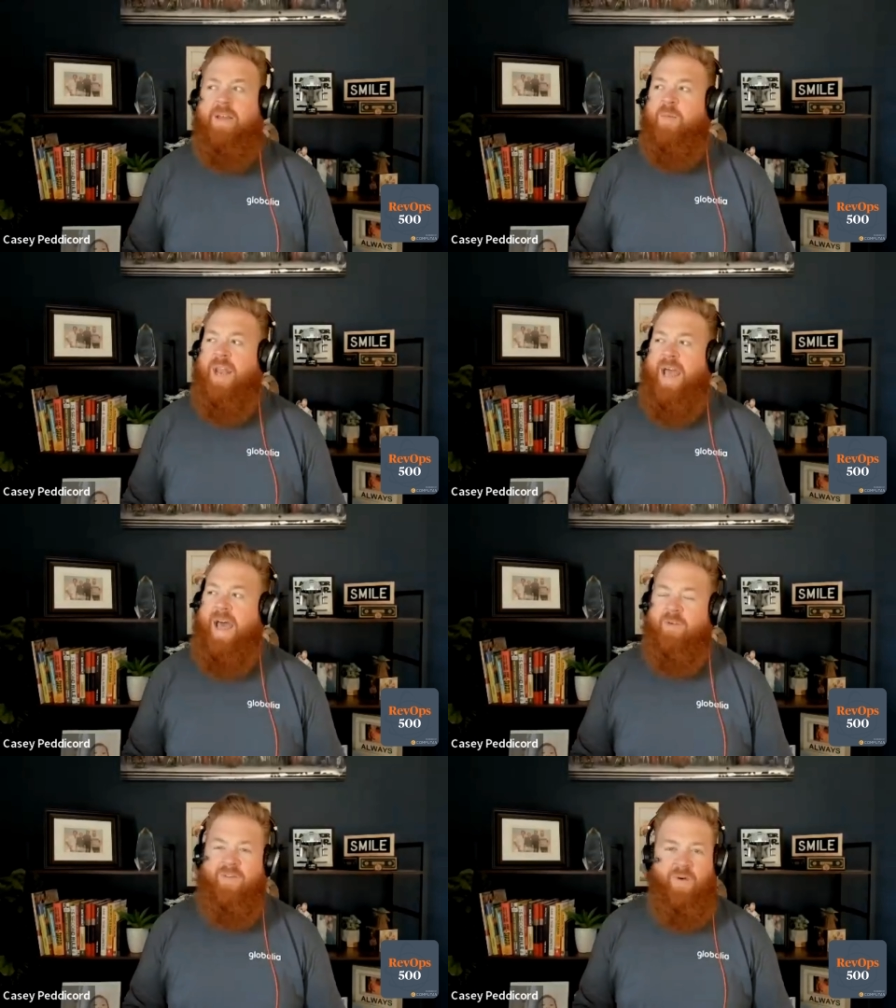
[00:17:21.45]
But how
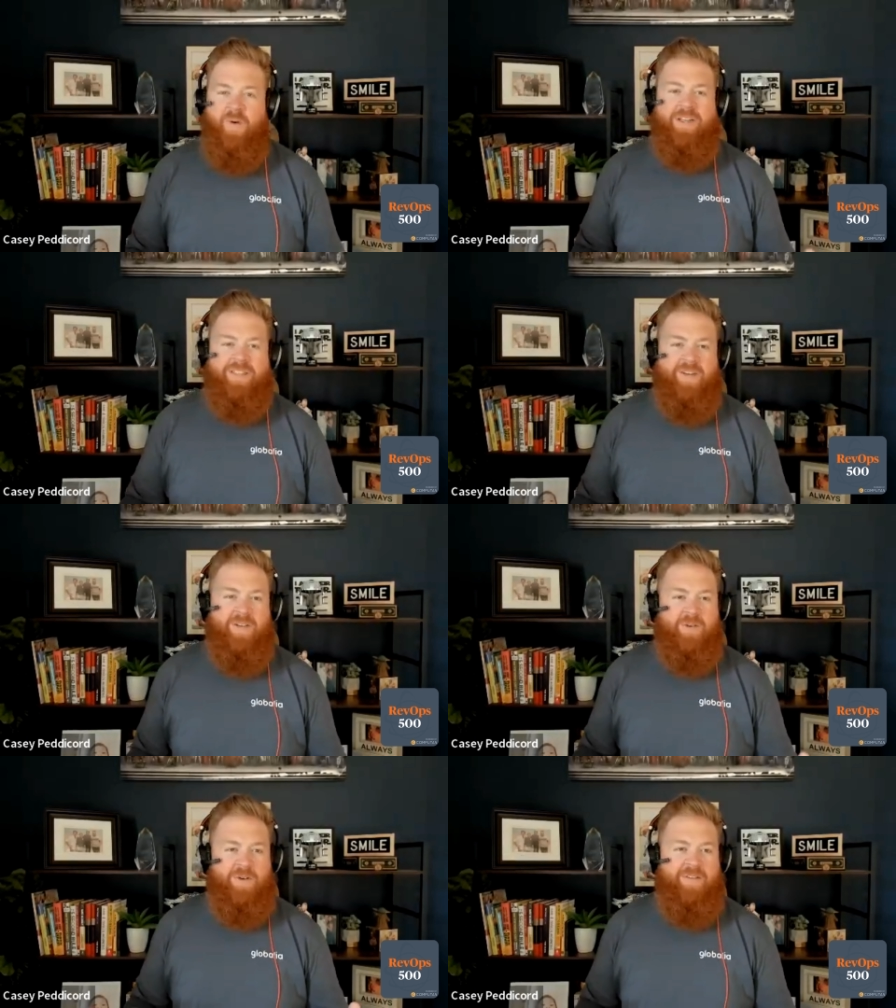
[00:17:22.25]
do we focus on
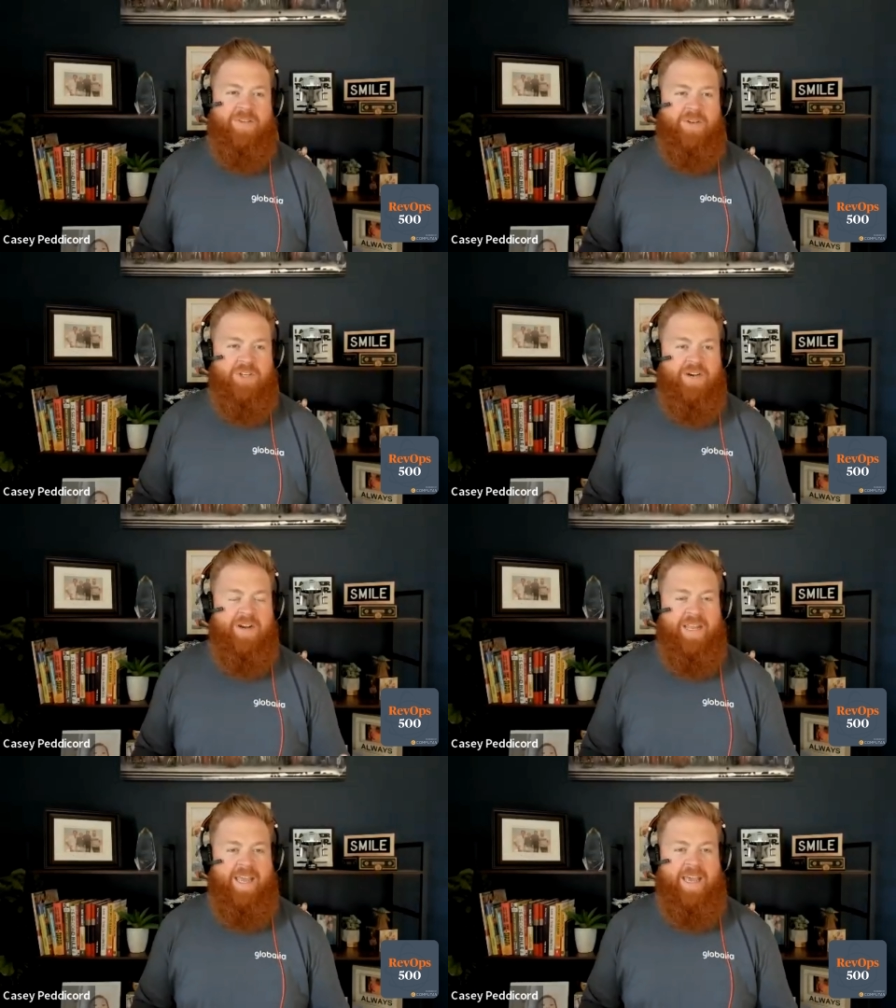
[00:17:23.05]
those revenue
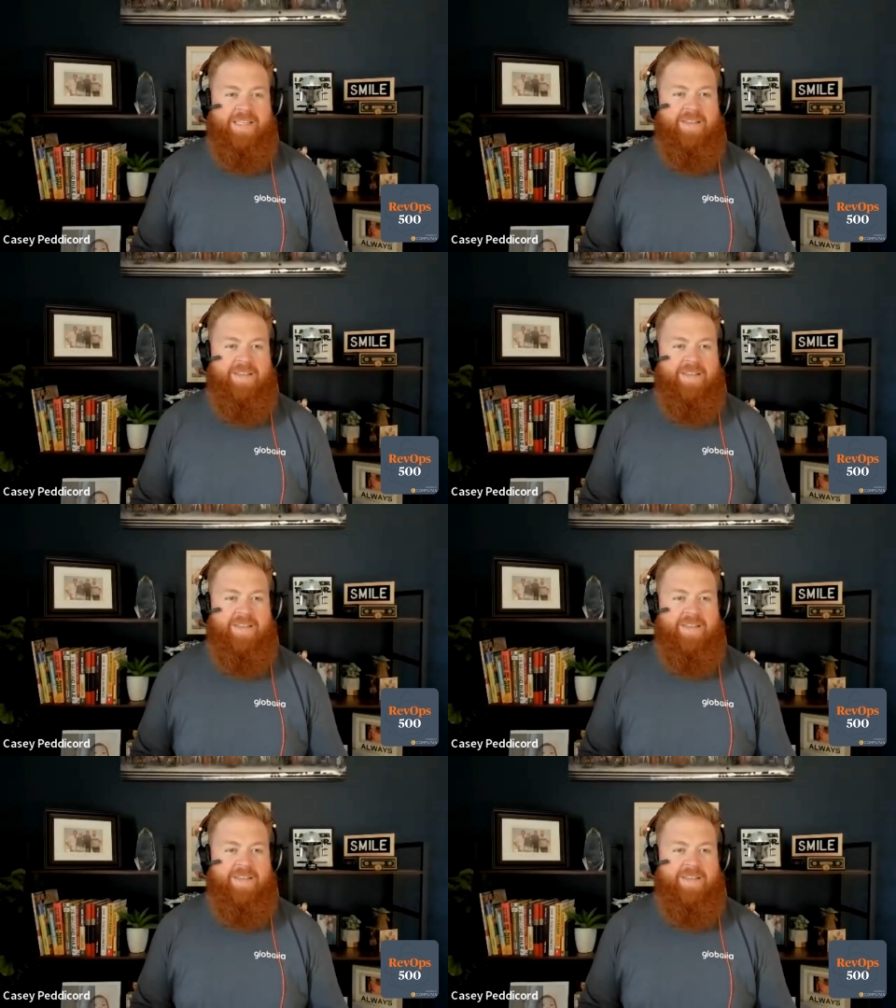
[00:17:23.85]
generating